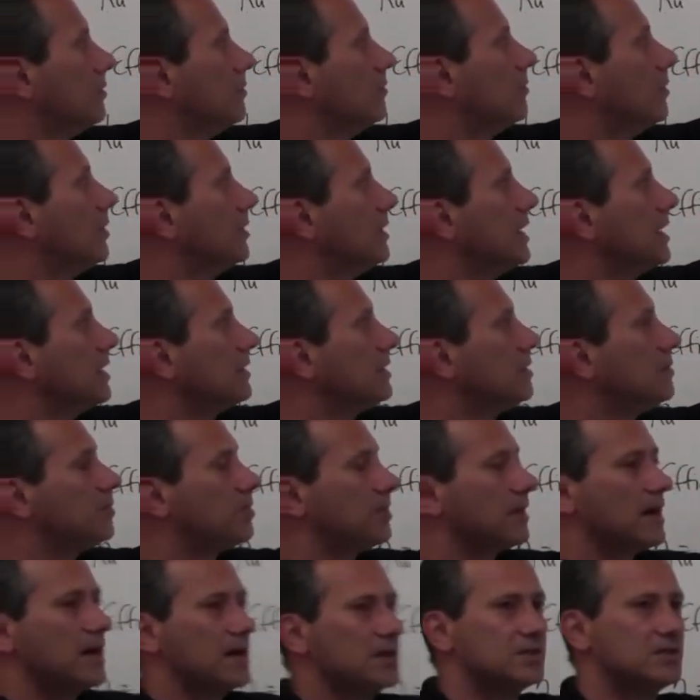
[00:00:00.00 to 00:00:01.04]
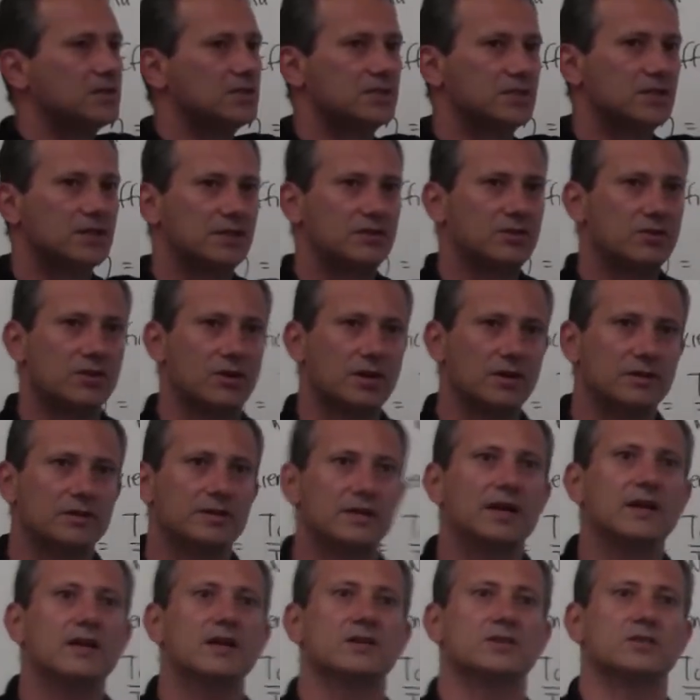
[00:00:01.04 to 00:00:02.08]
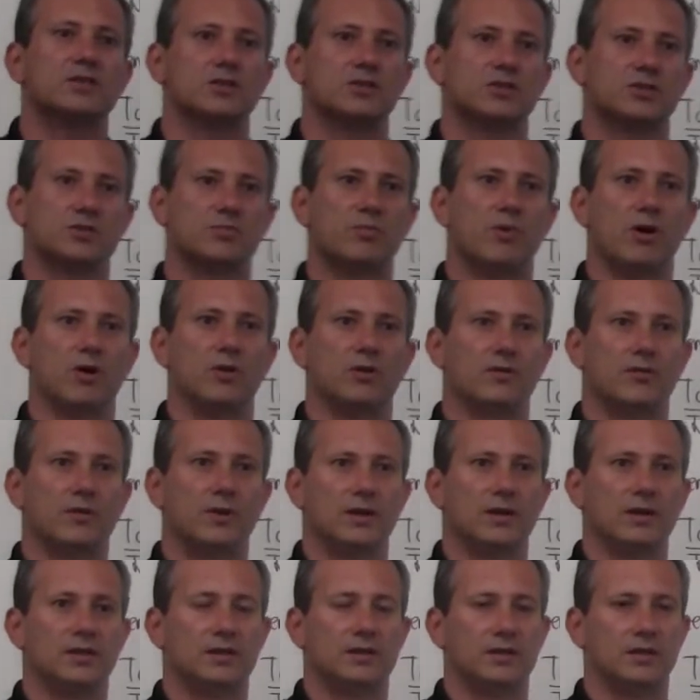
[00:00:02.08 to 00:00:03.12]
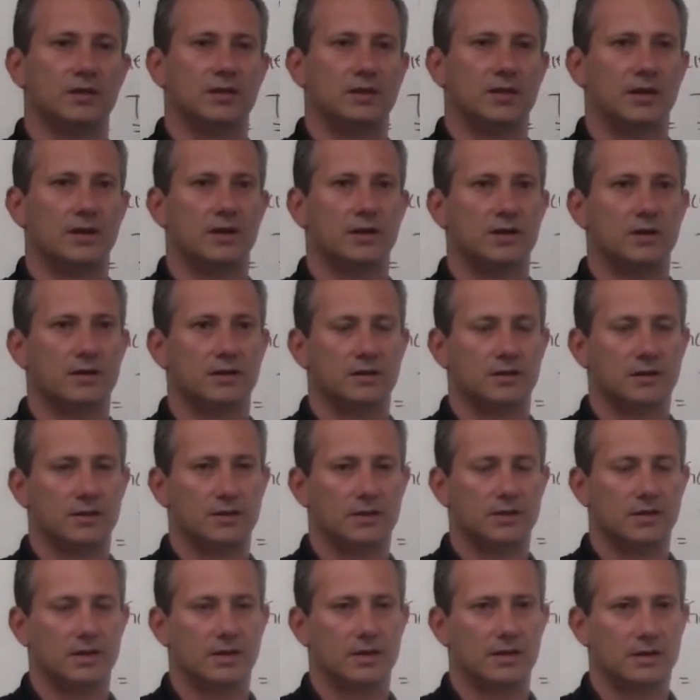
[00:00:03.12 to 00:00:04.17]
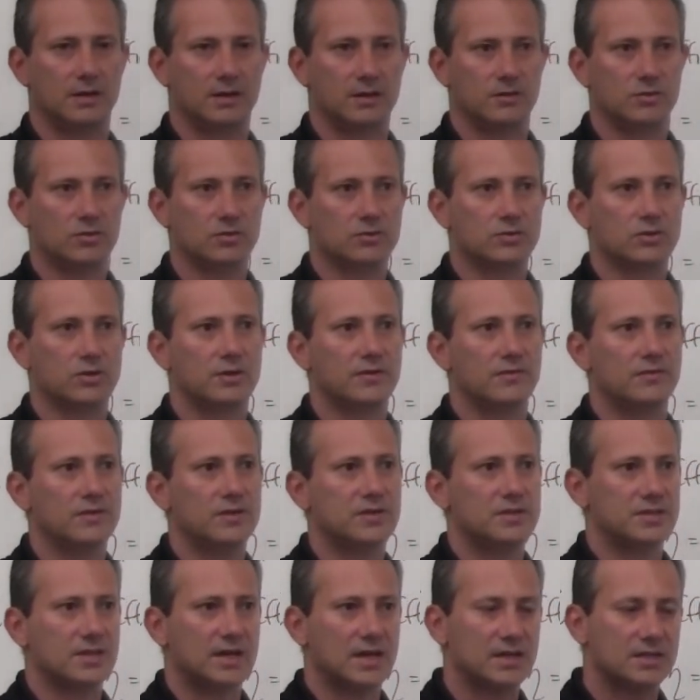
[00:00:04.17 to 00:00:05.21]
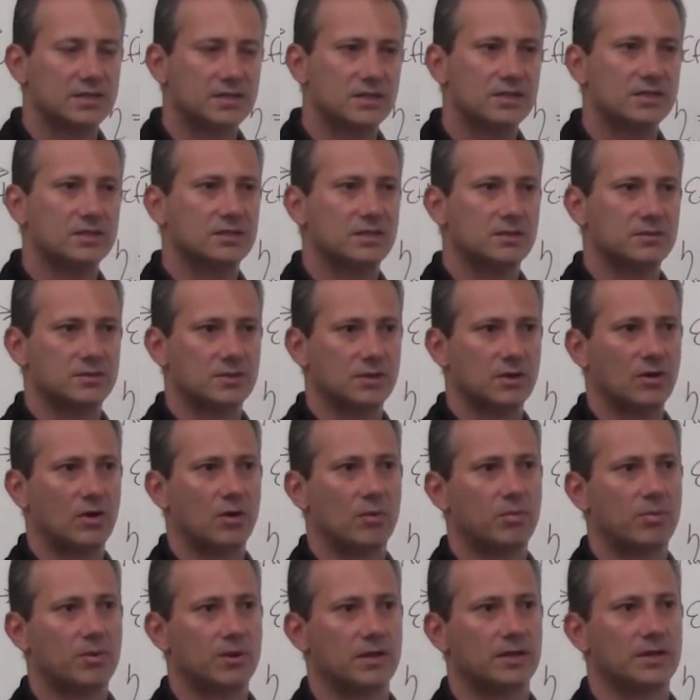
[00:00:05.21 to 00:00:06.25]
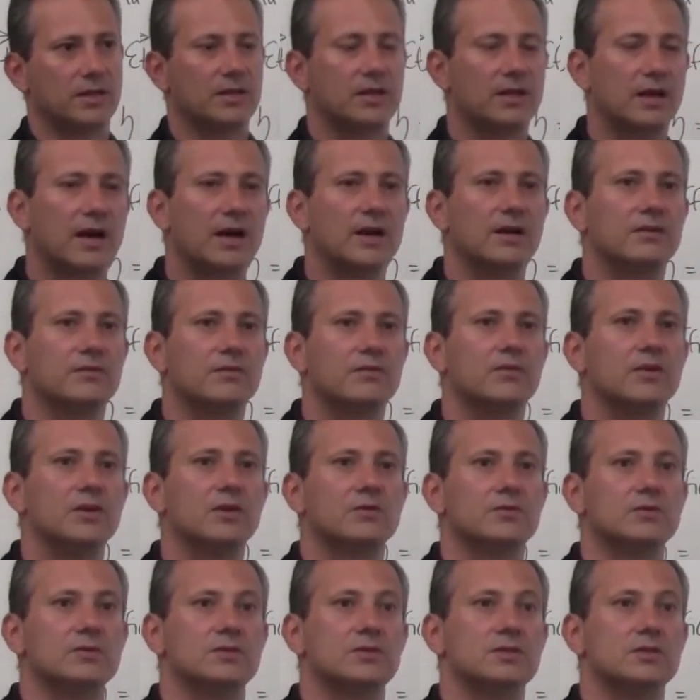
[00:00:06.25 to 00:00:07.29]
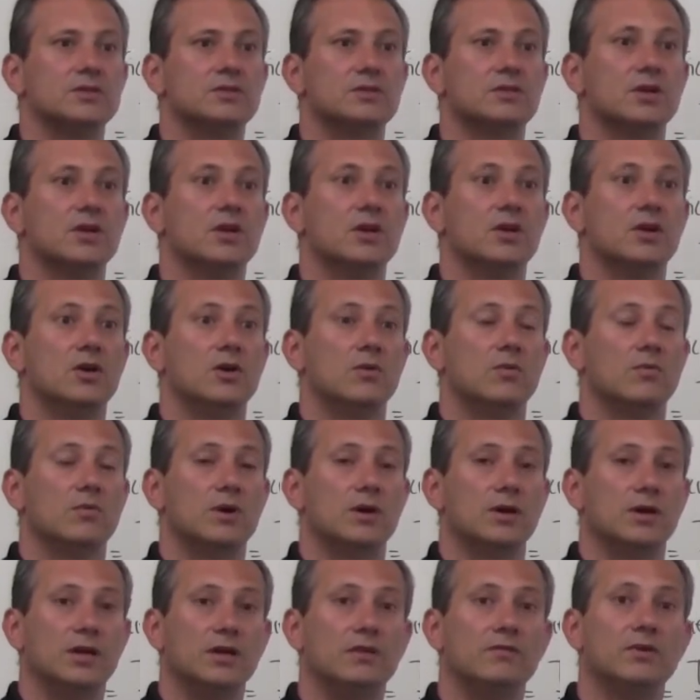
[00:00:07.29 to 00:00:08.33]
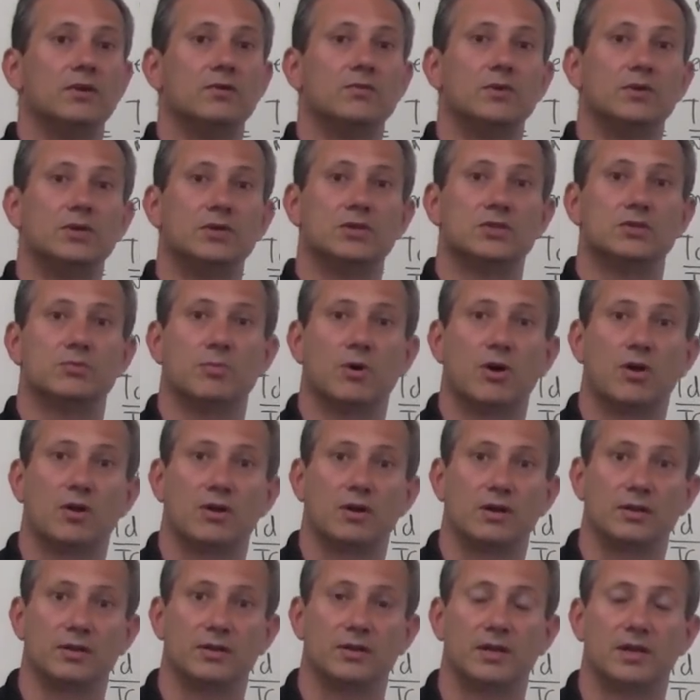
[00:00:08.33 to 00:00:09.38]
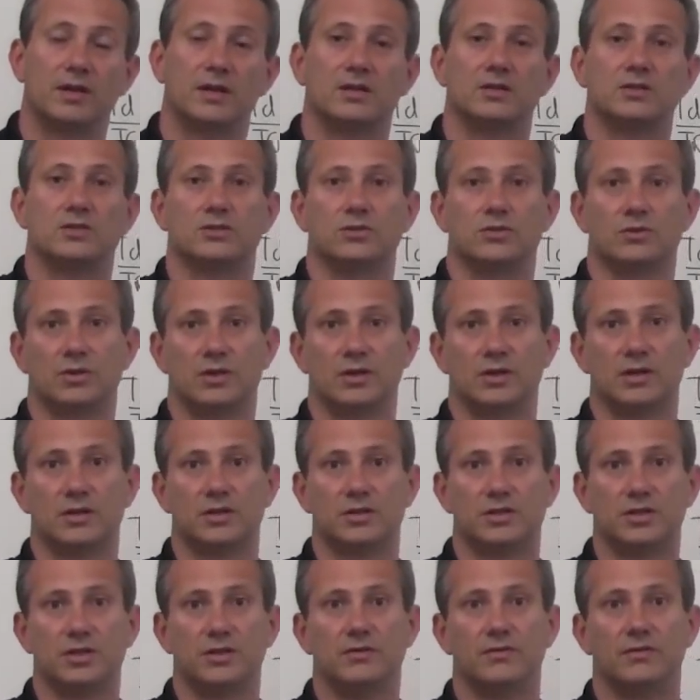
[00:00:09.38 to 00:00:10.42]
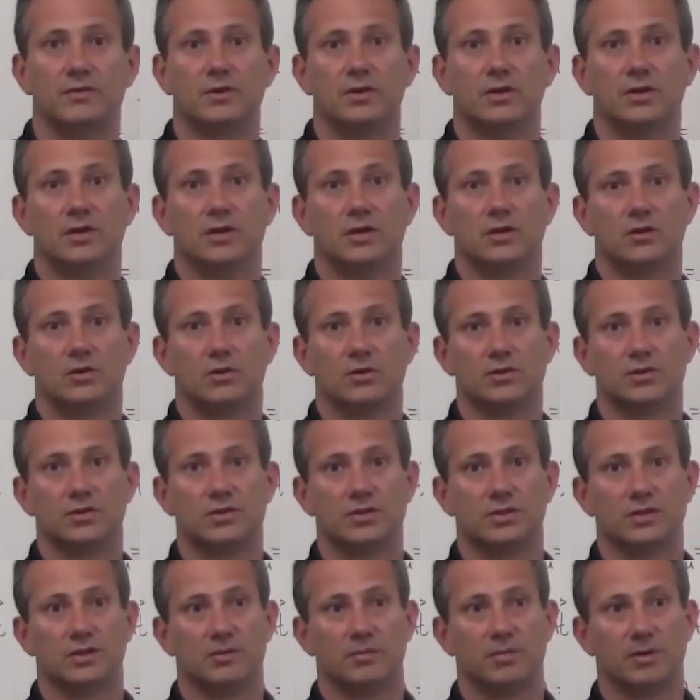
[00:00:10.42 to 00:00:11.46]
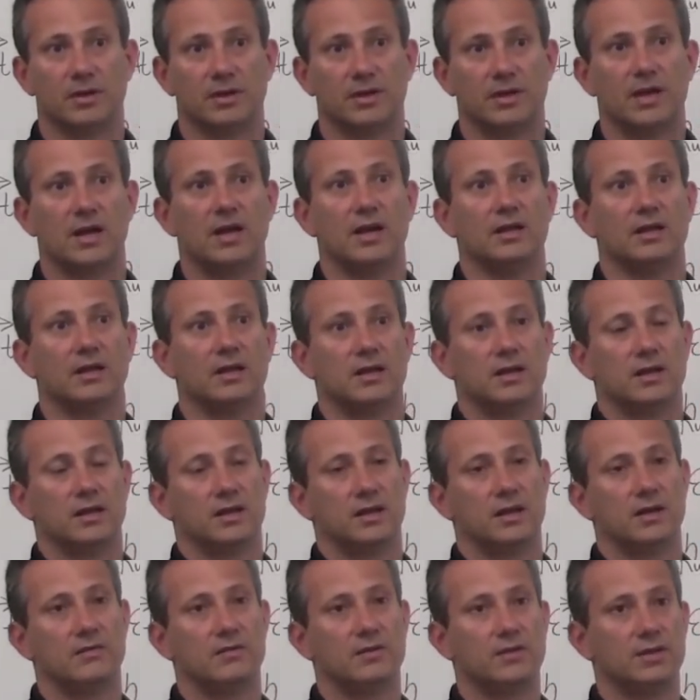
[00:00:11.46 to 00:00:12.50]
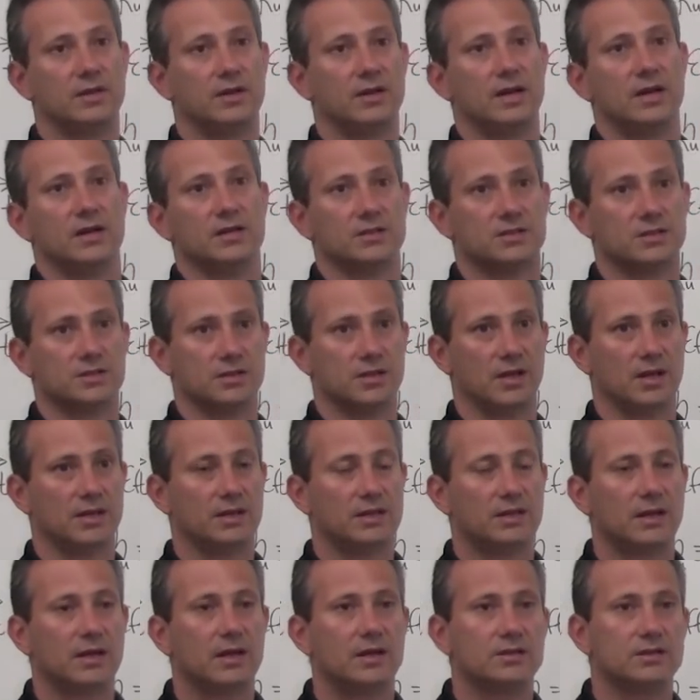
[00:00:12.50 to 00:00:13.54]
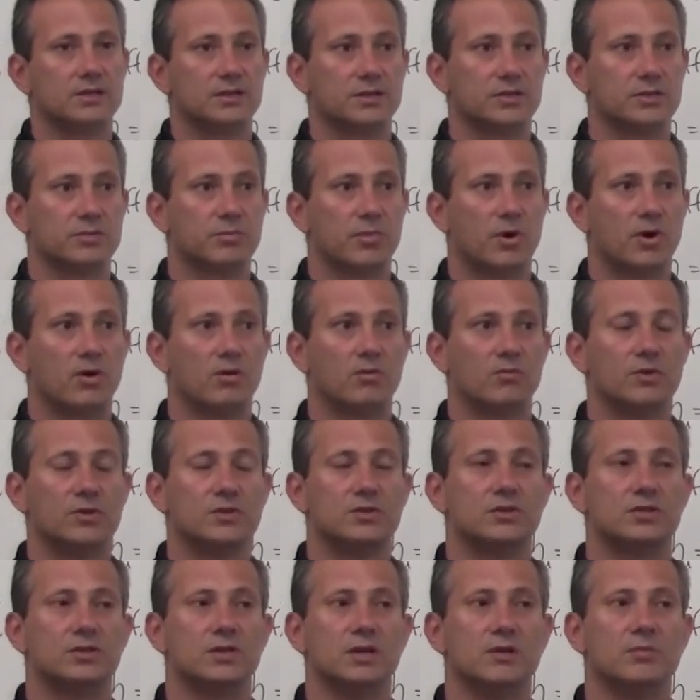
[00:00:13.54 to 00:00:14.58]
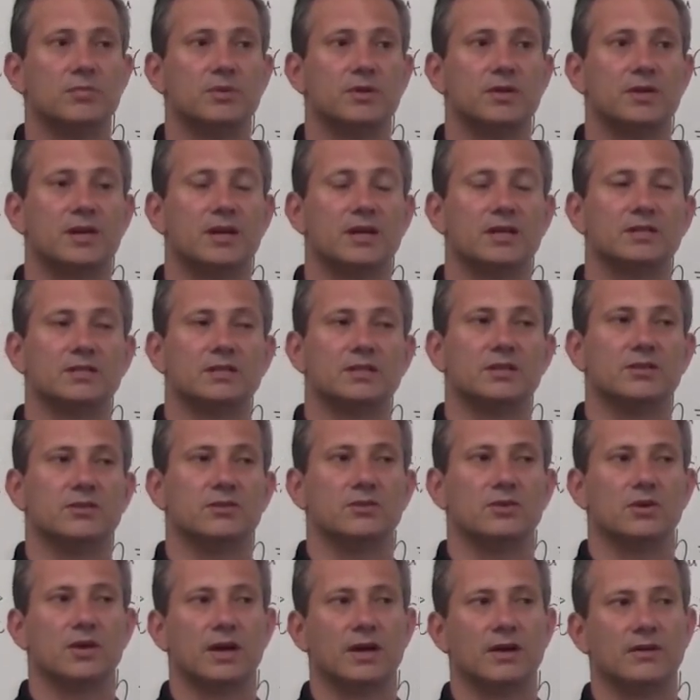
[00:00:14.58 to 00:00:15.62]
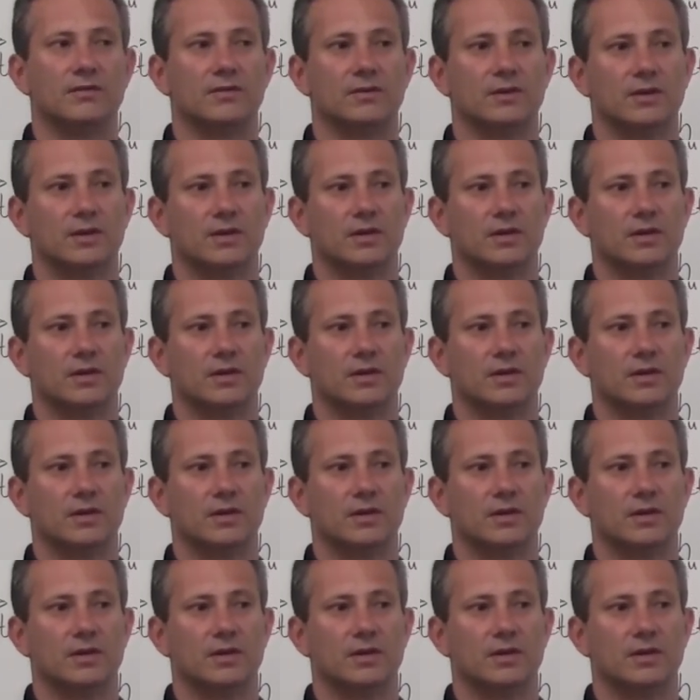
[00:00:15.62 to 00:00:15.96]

What that implies is that your antennas are small, right? And usually VSAT systems, they operate at higher frequencies, where even with the smaller antennas, you can achieve considerable gain. Nevertheless, the antennas are small, which implicates that you have